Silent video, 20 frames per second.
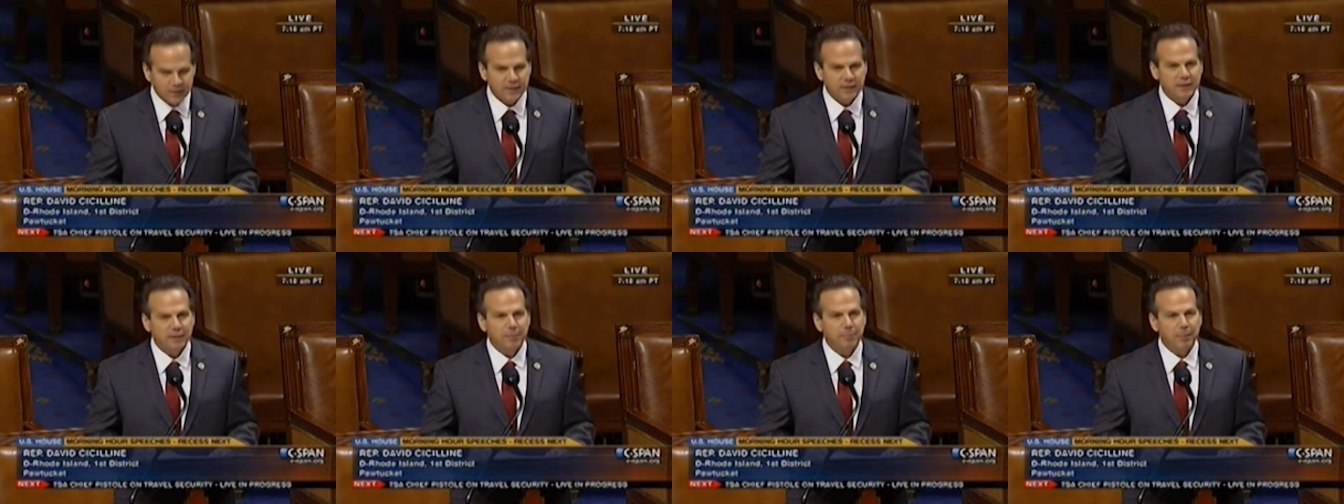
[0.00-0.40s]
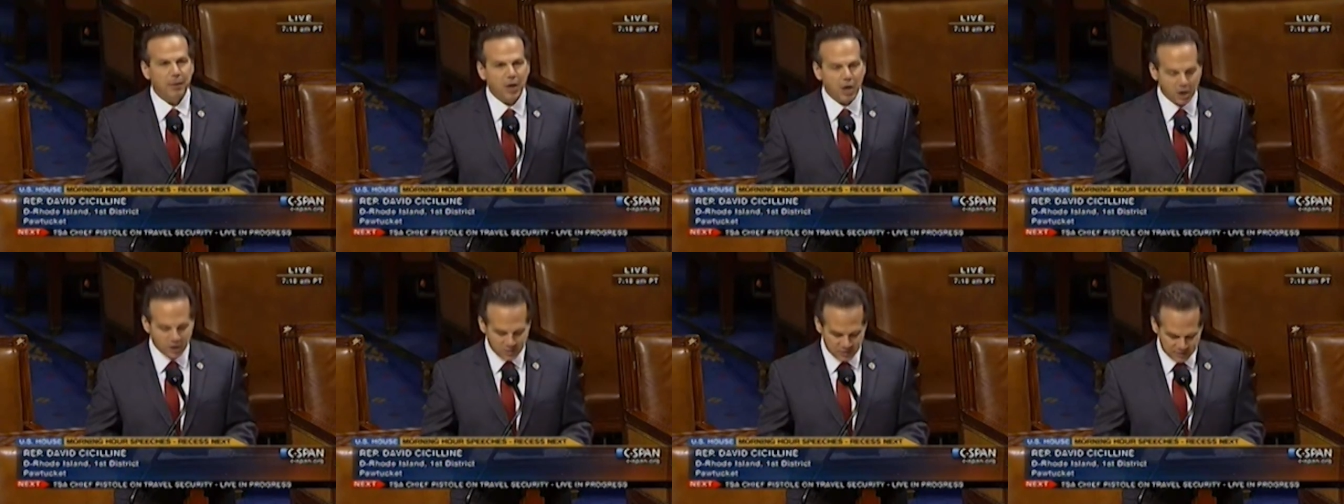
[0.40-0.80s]
The
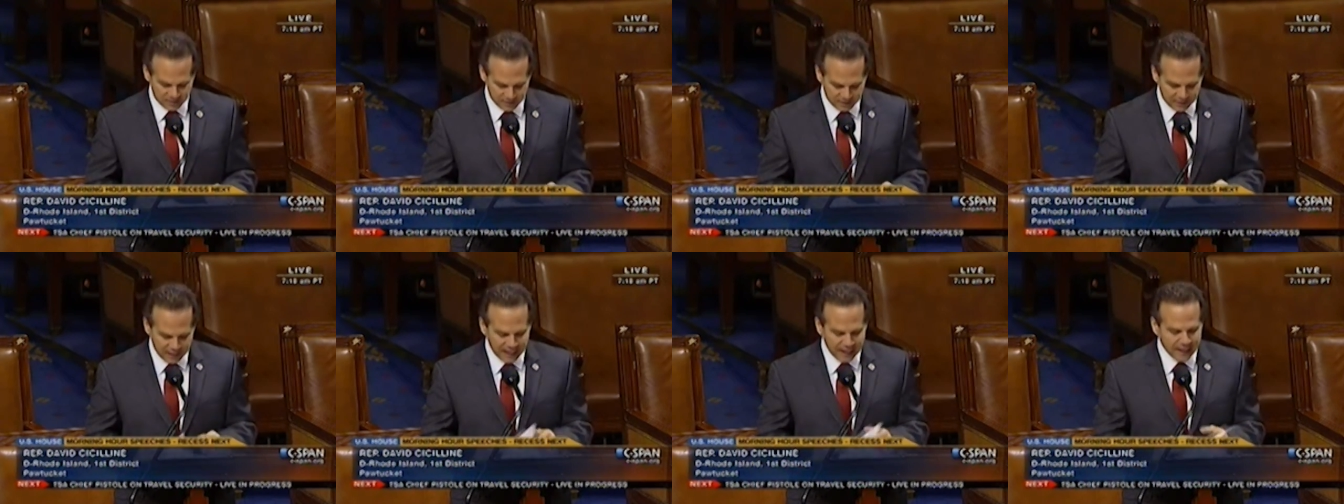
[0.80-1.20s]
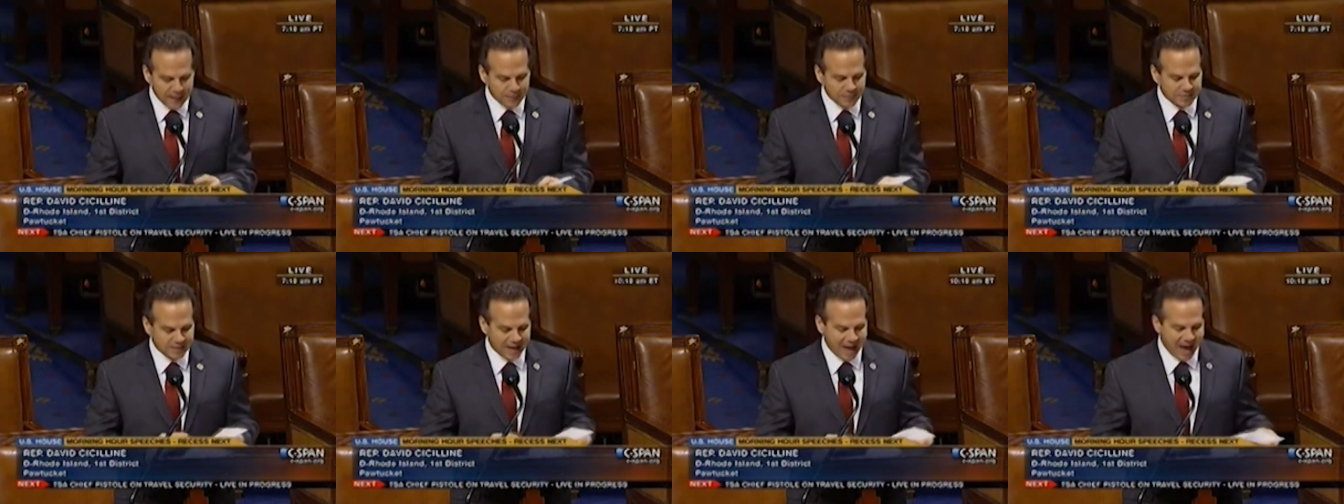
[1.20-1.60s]
partisan
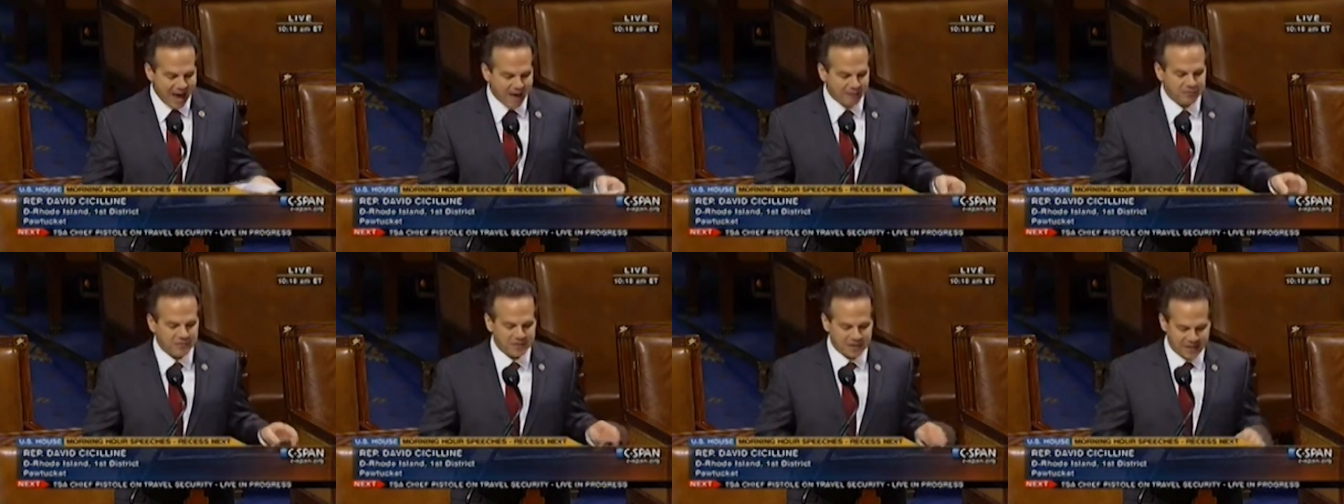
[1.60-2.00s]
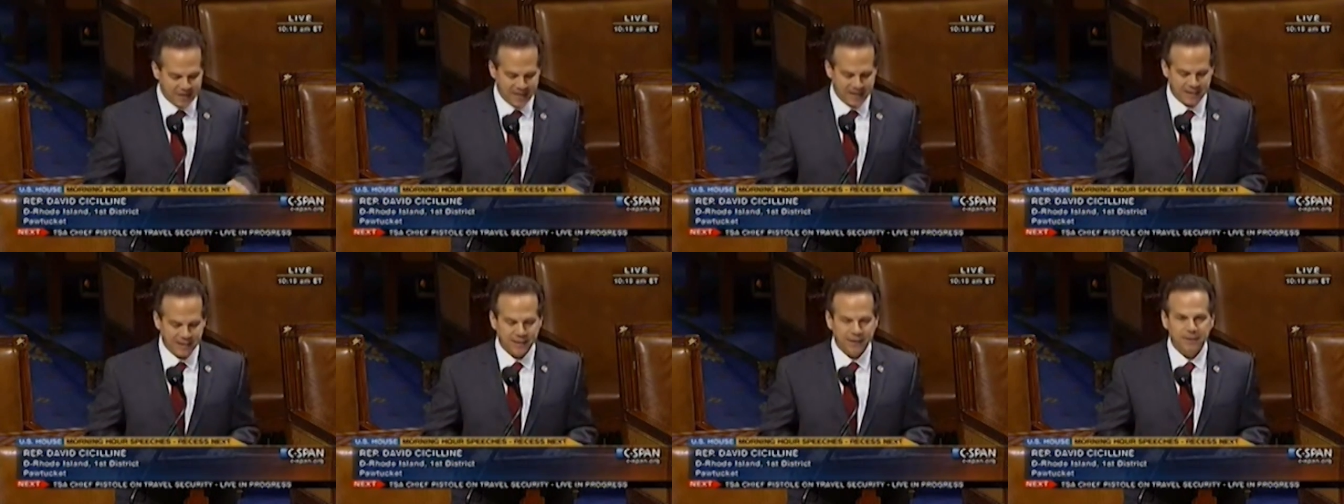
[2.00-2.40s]
games have to
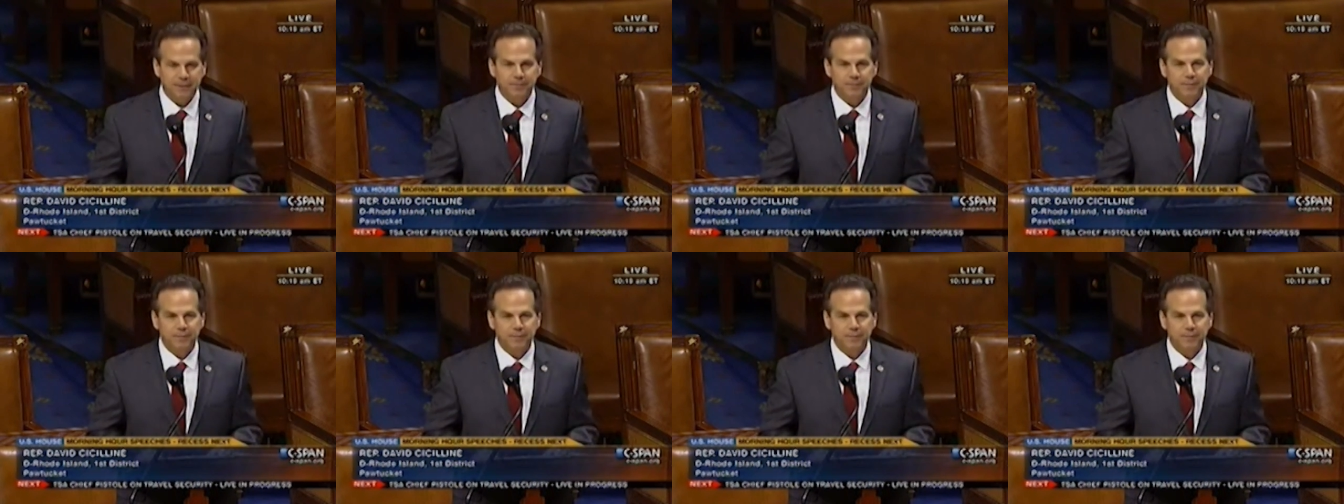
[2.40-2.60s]
end.